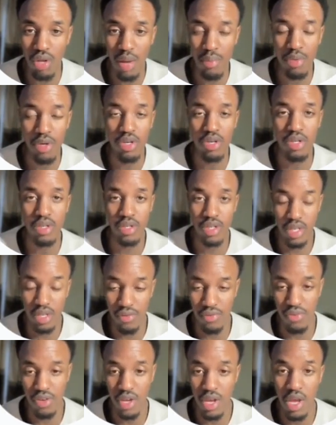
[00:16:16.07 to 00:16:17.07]
I'm gonna
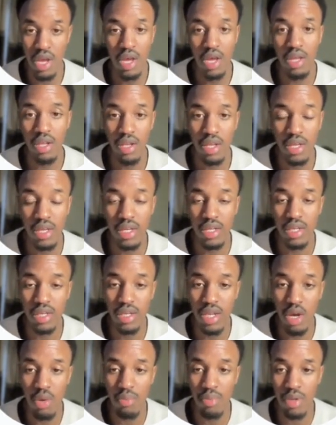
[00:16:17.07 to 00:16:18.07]
leave a link
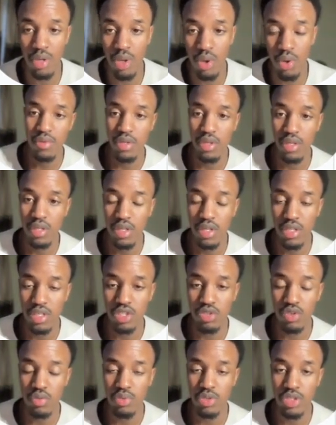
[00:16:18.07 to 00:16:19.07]
down below in the
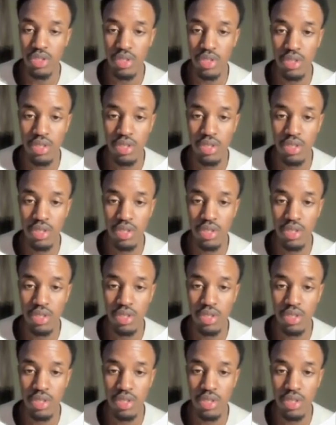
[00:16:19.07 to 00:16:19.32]
description.